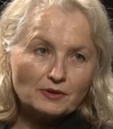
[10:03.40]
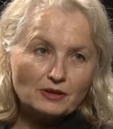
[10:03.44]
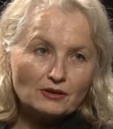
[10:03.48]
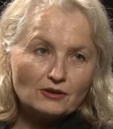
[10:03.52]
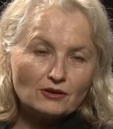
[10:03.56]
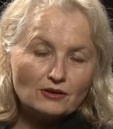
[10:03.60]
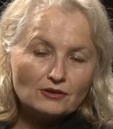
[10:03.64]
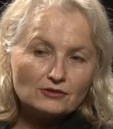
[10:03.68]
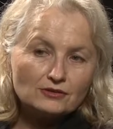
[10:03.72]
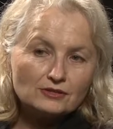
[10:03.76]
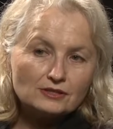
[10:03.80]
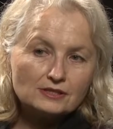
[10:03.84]

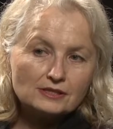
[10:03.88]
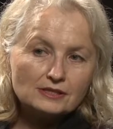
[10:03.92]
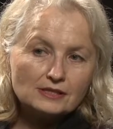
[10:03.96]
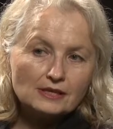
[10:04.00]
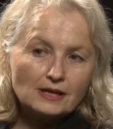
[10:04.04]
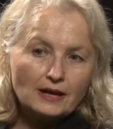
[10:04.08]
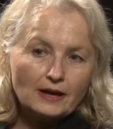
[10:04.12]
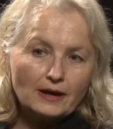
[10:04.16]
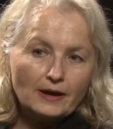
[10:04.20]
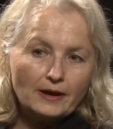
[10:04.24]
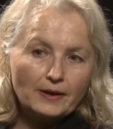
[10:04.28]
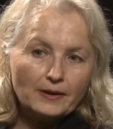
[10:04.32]
because
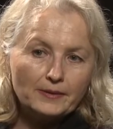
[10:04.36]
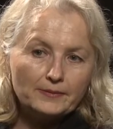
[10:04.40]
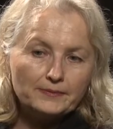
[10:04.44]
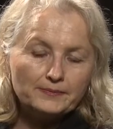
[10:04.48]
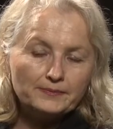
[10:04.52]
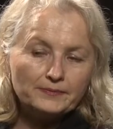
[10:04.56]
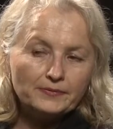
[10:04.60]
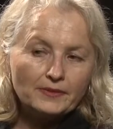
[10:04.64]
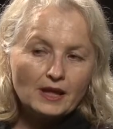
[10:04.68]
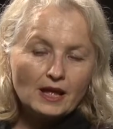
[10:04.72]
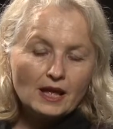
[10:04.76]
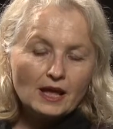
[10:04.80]

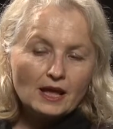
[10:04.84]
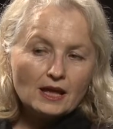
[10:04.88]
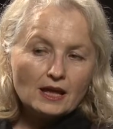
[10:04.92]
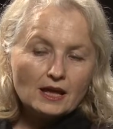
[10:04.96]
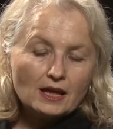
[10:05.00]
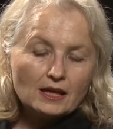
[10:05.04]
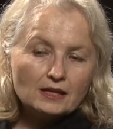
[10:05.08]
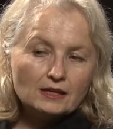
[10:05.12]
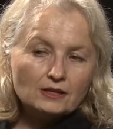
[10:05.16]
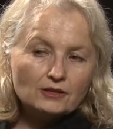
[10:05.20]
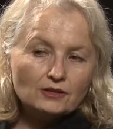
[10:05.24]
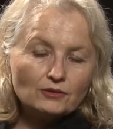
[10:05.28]
um,
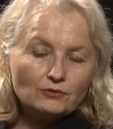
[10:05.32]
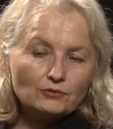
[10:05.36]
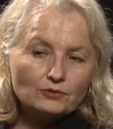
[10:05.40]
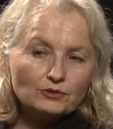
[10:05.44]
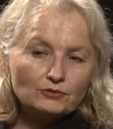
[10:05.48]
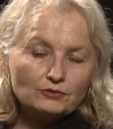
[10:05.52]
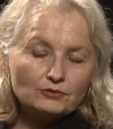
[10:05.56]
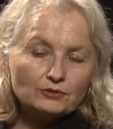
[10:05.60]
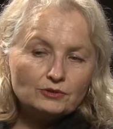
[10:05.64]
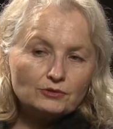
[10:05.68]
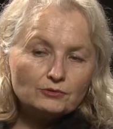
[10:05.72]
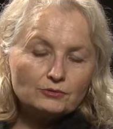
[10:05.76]
you know
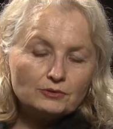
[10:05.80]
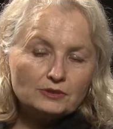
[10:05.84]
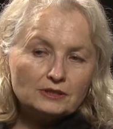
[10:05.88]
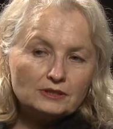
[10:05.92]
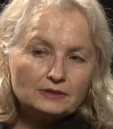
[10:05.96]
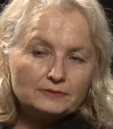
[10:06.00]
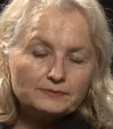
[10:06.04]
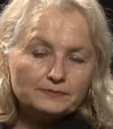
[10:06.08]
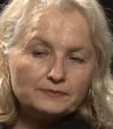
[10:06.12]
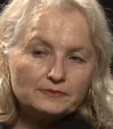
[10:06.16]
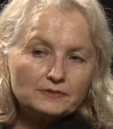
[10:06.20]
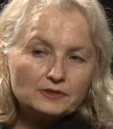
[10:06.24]
we'll, you
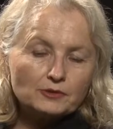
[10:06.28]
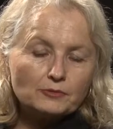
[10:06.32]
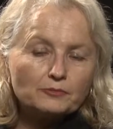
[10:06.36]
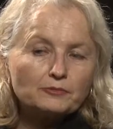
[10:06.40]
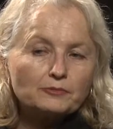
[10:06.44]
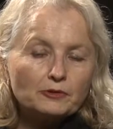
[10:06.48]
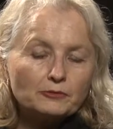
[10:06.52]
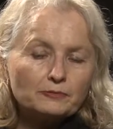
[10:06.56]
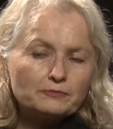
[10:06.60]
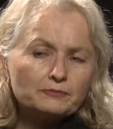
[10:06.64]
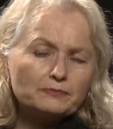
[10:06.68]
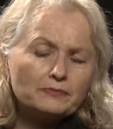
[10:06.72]
will. To,
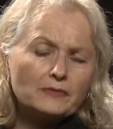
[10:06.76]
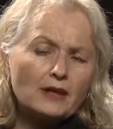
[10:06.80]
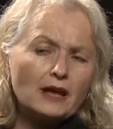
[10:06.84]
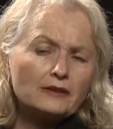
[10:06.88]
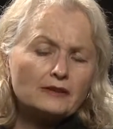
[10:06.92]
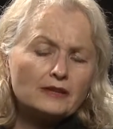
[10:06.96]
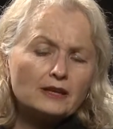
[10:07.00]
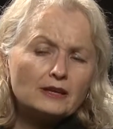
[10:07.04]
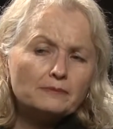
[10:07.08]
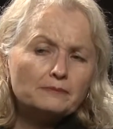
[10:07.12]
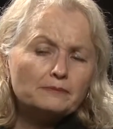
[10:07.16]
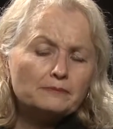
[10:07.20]
to,
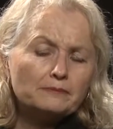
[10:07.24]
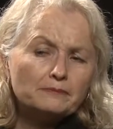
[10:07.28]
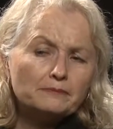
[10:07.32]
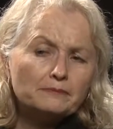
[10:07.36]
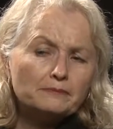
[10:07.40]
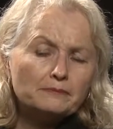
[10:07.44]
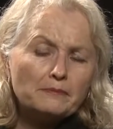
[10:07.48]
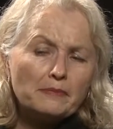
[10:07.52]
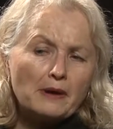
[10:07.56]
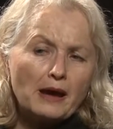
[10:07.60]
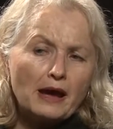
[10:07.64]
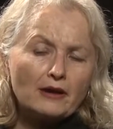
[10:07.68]
I think
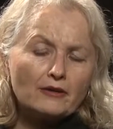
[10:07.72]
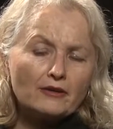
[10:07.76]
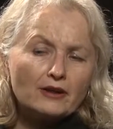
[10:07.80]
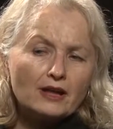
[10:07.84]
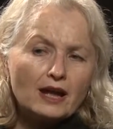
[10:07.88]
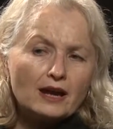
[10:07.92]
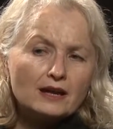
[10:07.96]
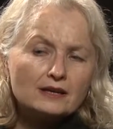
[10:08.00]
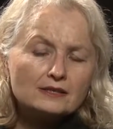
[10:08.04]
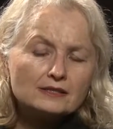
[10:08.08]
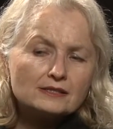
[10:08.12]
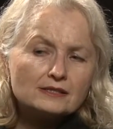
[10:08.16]

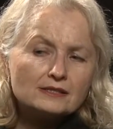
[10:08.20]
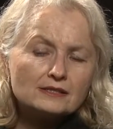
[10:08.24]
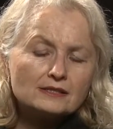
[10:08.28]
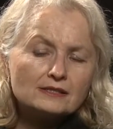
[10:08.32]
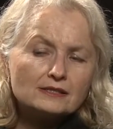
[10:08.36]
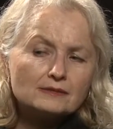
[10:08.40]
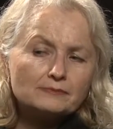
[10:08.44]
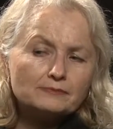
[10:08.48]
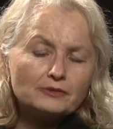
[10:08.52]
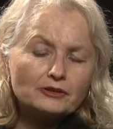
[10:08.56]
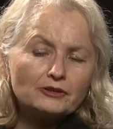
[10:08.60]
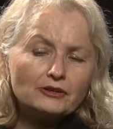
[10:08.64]

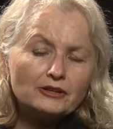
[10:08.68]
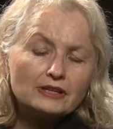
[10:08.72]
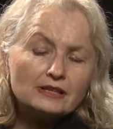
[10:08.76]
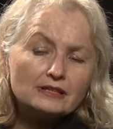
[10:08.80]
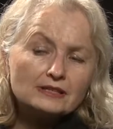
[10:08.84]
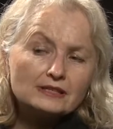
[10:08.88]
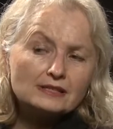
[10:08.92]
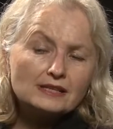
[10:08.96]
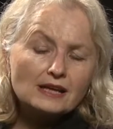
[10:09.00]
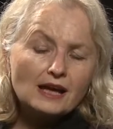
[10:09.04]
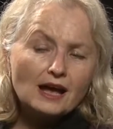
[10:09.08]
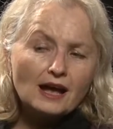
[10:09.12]
barriers
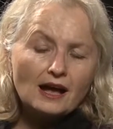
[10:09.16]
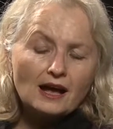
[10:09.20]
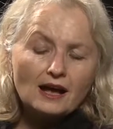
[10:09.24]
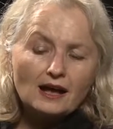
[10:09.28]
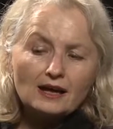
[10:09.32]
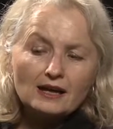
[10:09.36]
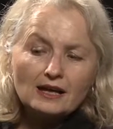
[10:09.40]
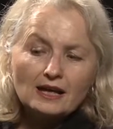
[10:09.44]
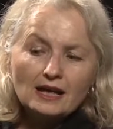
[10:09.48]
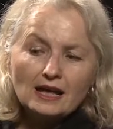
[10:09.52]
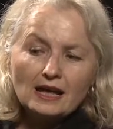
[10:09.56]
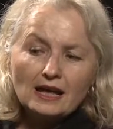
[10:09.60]
barriers
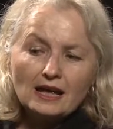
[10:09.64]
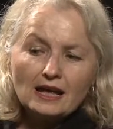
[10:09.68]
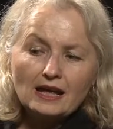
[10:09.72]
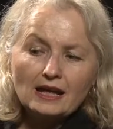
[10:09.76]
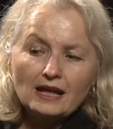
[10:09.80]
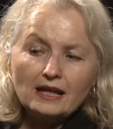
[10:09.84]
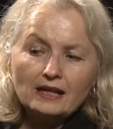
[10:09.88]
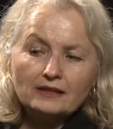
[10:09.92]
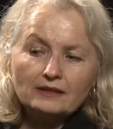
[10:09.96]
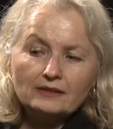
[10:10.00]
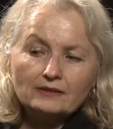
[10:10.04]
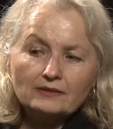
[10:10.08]
are
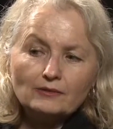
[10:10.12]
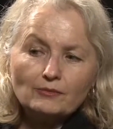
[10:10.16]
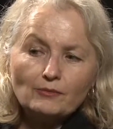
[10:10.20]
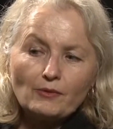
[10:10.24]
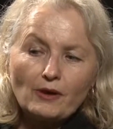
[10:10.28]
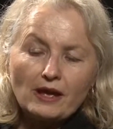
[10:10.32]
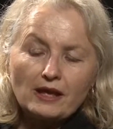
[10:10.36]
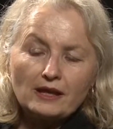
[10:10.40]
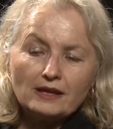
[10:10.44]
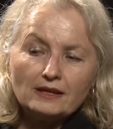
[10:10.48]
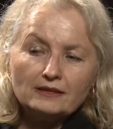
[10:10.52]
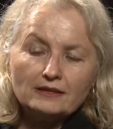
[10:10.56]
in the
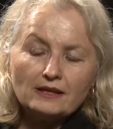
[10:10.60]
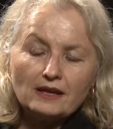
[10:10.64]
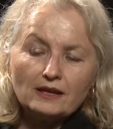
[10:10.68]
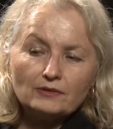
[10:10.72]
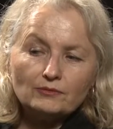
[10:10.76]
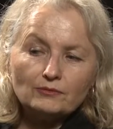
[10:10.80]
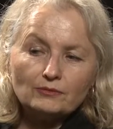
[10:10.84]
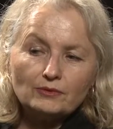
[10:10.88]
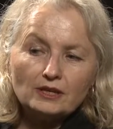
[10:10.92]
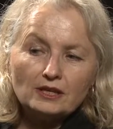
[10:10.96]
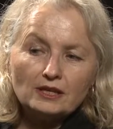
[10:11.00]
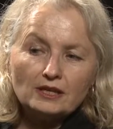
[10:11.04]
way
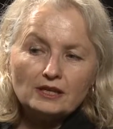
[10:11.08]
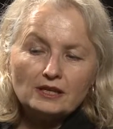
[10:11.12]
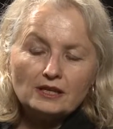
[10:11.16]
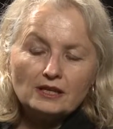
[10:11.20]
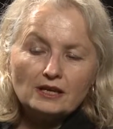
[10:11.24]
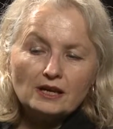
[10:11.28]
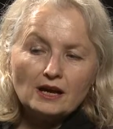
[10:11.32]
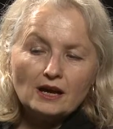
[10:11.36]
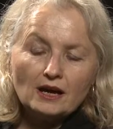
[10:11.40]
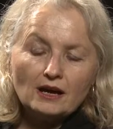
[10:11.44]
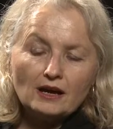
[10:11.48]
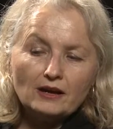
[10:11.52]
that
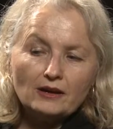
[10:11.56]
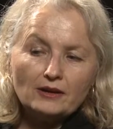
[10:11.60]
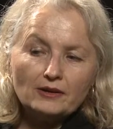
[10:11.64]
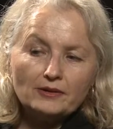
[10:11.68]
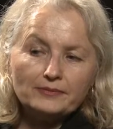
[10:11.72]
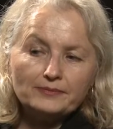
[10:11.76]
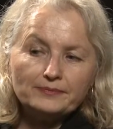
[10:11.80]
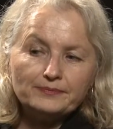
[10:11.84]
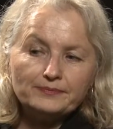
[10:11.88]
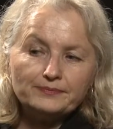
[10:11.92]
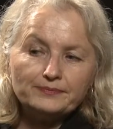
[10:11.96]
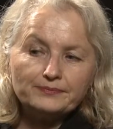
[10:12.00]
we
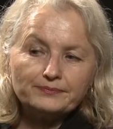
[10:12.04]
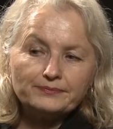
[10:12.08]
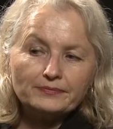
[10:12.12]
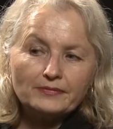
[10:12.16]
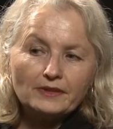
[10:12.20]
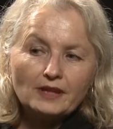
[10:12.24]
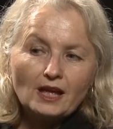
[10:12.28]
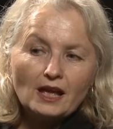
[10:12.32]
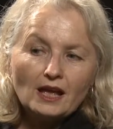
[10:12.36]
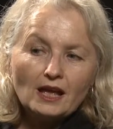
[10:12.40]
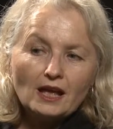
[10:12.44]
um,